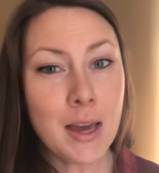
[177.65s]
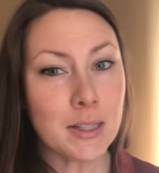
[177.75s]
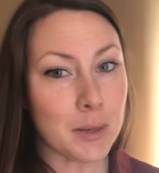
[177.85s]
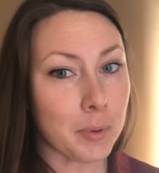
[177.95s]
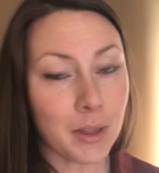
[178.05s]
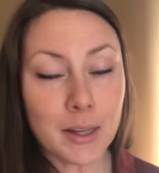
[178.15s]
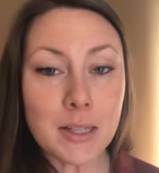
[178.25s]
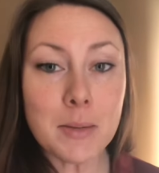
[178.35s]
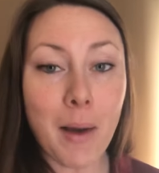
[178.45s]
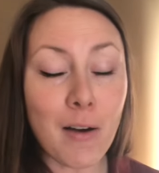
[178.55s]
Typically
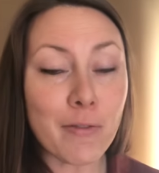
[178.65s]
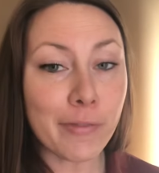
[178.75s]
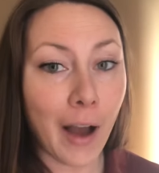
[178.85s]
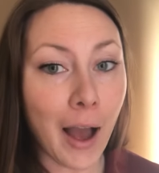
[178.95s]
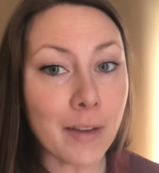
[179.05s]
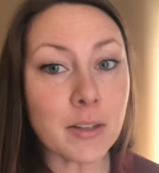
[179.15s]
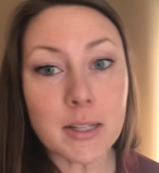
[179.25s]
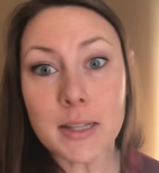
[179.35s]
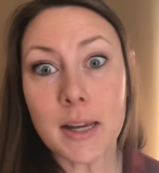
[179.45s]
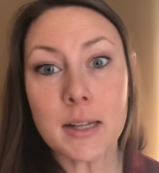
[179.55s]
it's about 5 to
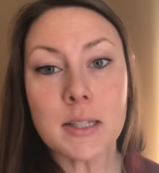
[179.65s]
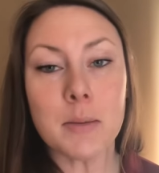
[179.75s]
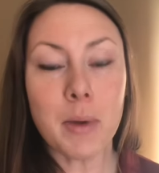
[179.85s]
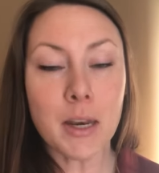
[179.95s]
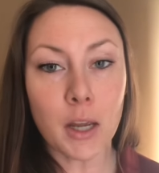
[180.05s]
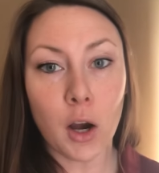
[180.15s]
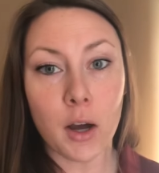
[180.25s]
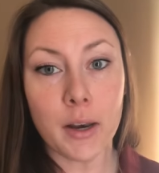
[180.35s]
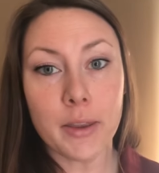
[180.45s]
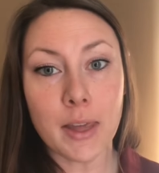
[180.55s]
6 depending
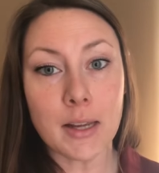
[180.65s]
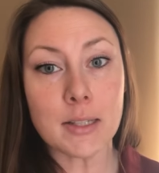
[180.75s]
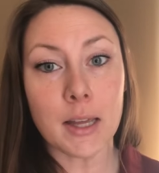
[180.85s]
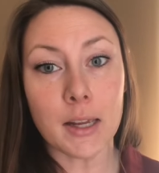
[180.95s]
on things like